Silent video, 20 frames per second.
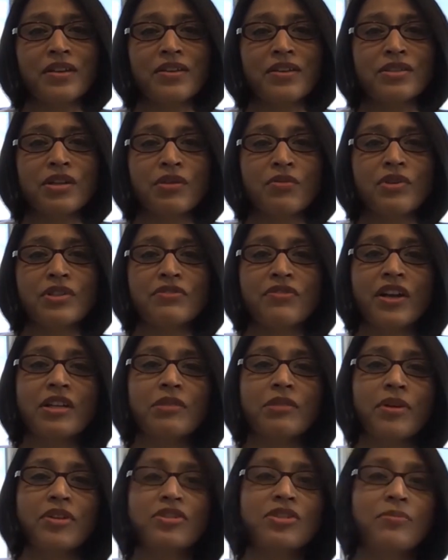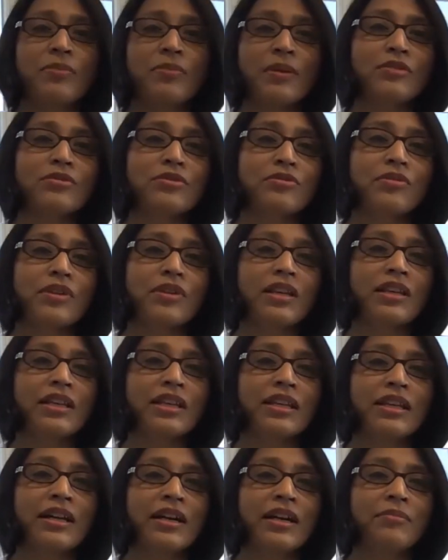so it was very much about
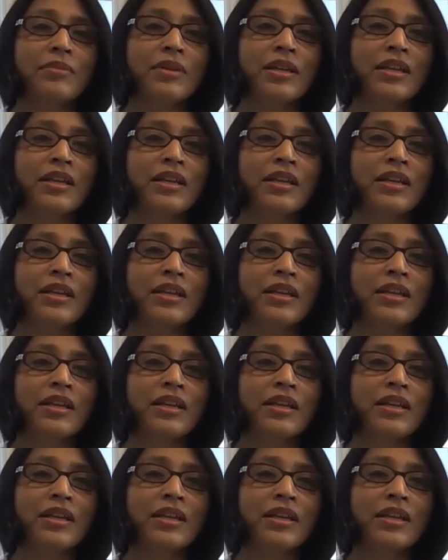really uh,